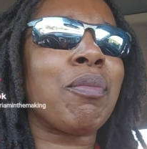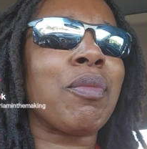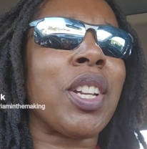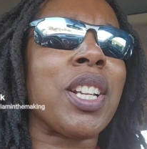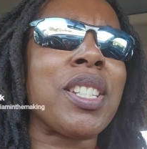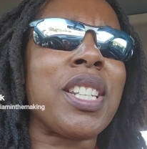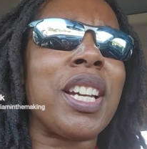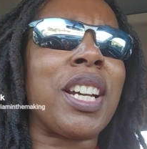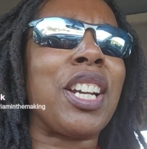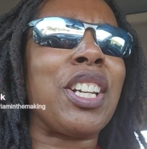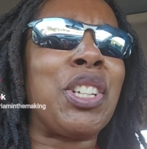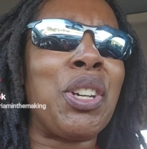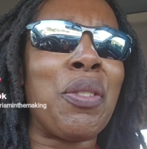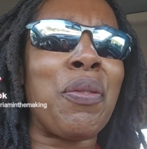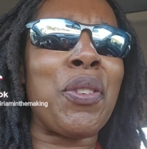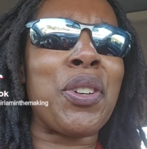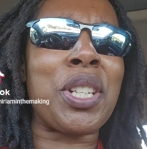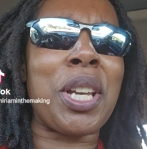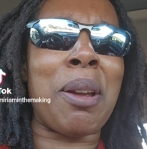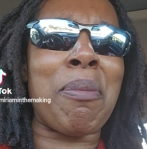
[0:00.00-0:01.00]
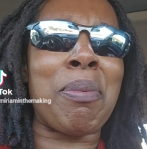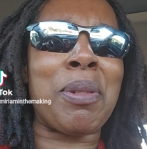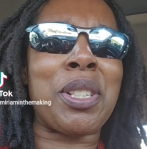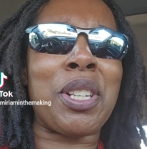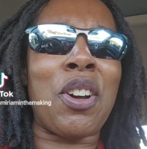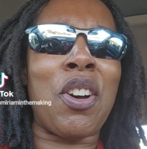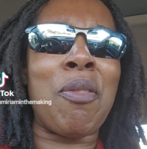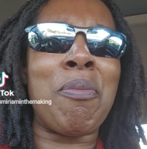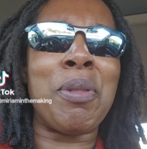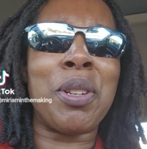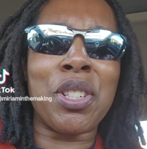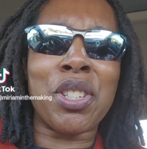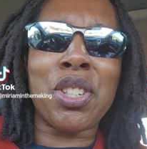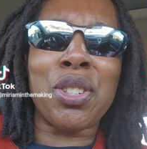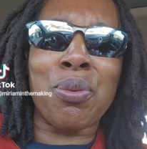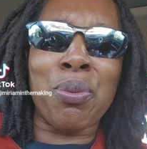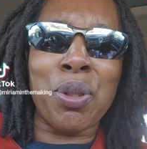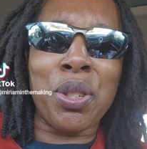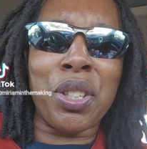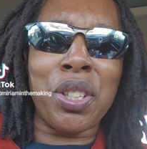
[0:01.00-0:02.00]
That's like a different type of soft, but it's
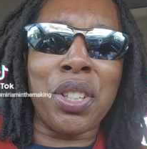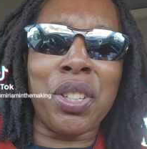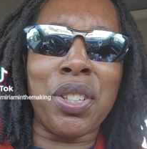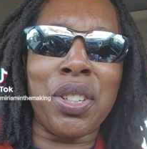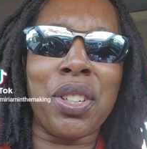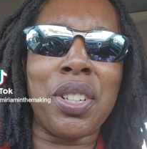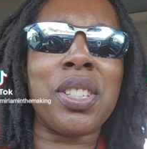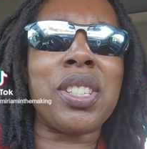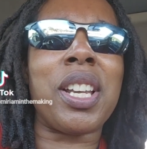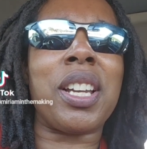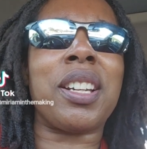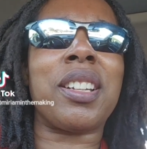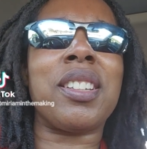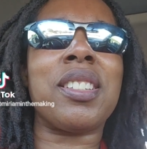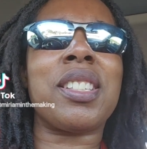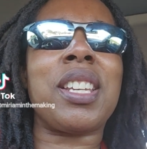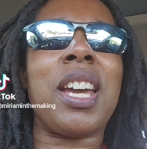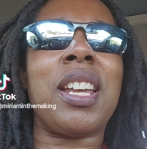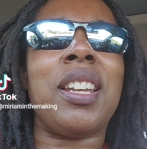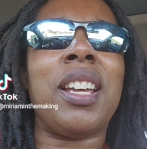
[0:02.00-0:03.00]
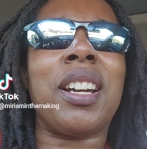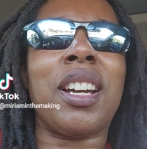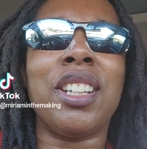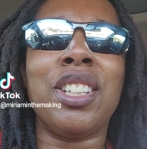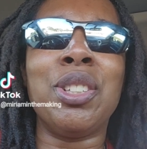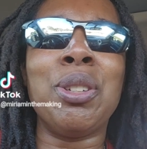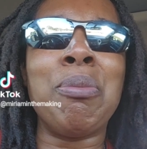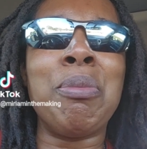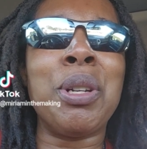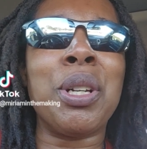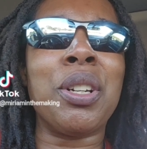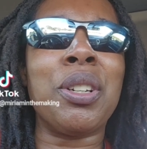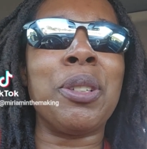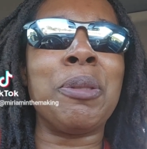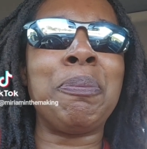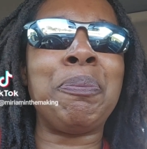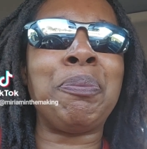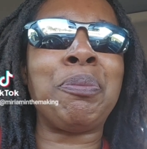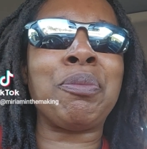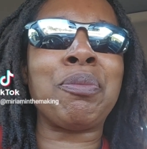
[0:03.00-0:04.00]
just really good. It's like, it's got like a little bit
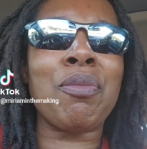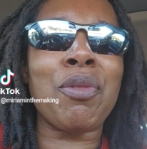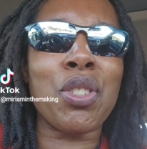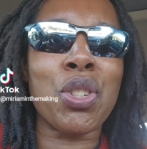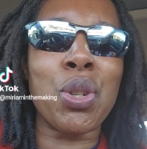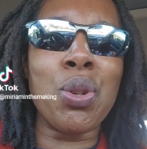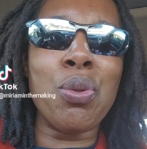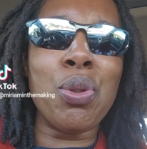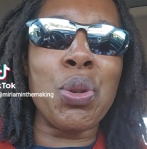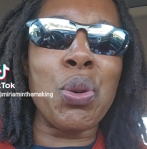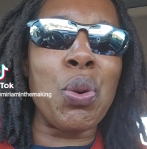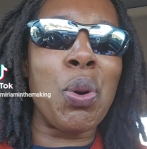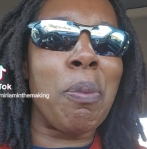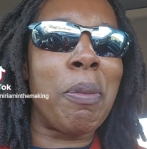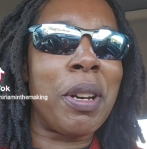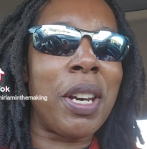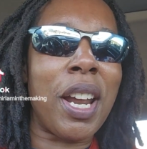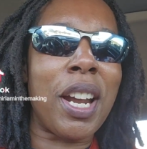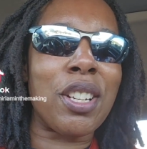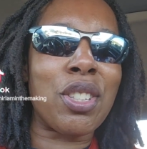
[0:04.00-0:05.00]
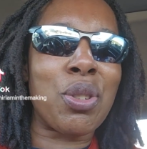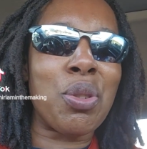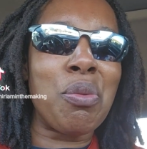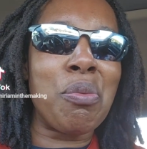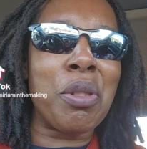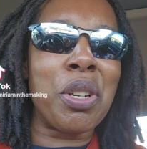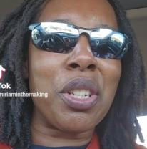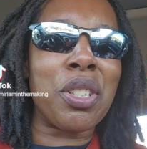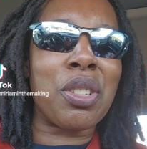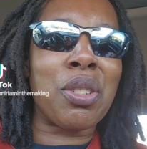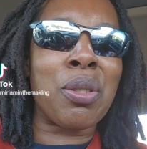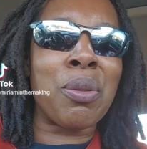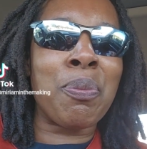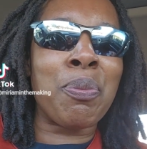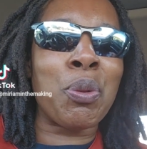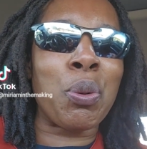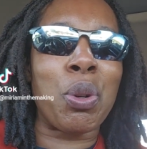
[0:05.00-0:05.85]
of chew to it, but not too much.